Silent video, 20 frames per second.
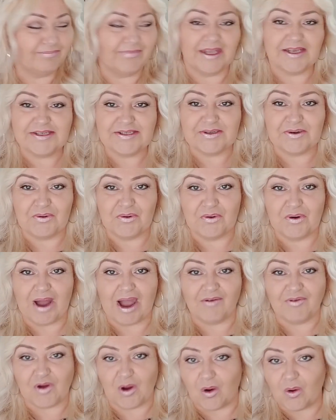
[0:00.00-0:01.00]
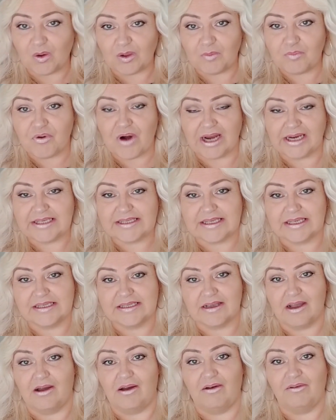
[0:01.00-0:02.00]
So I've got all the prices
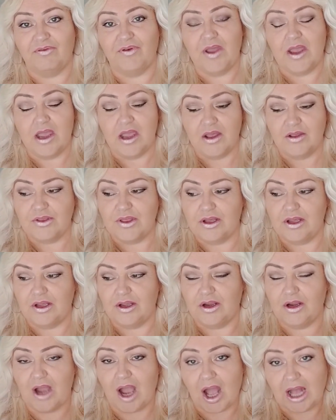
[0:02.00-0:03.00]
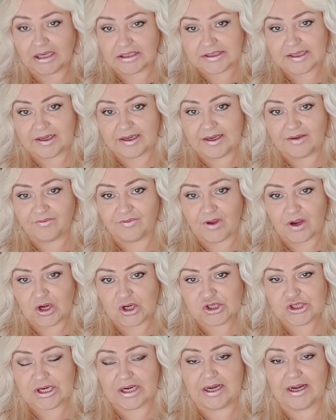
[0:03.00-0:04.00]
of the Aldi
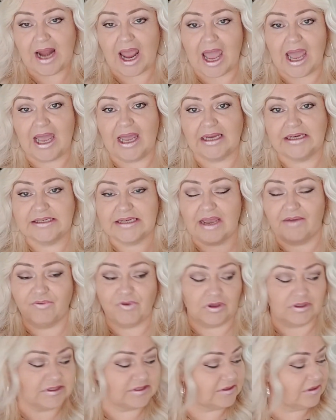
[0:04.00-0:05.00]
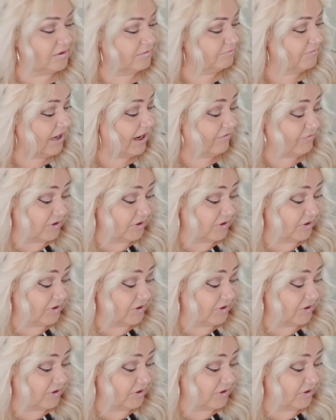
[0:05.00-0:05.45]
version and I've got some